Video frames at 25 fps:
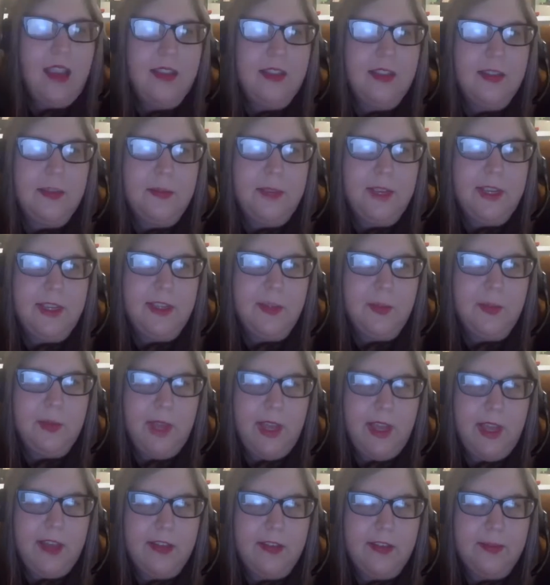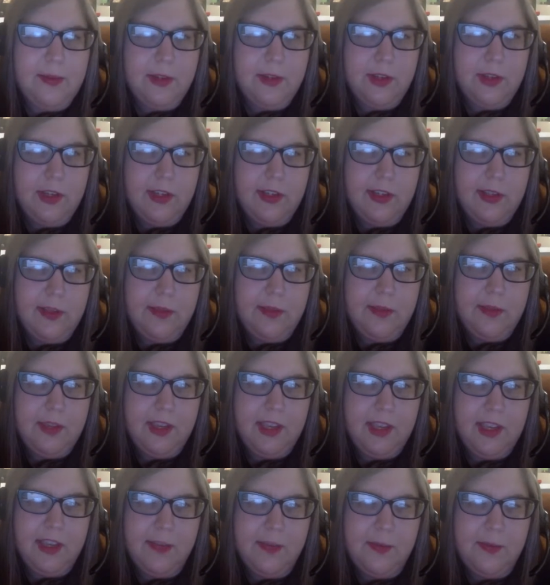To me as well, especially because I'm like
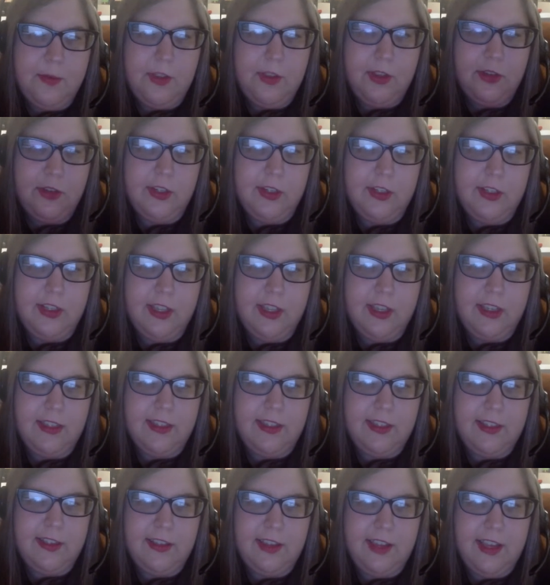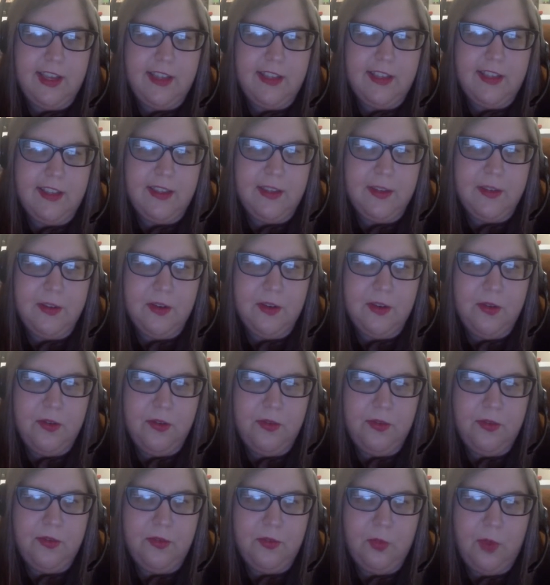Expo Logic still has their
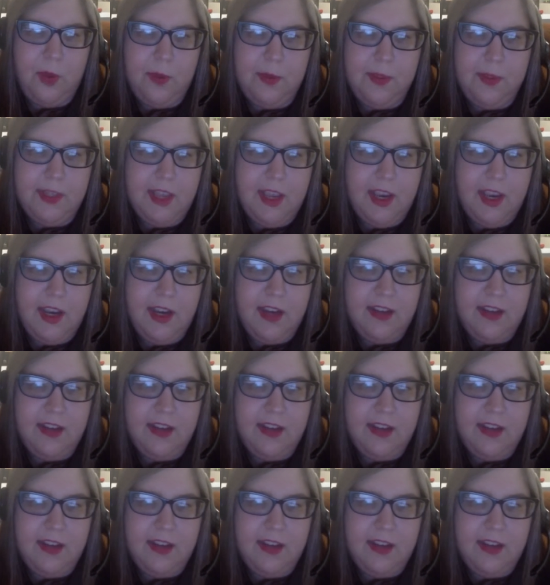own website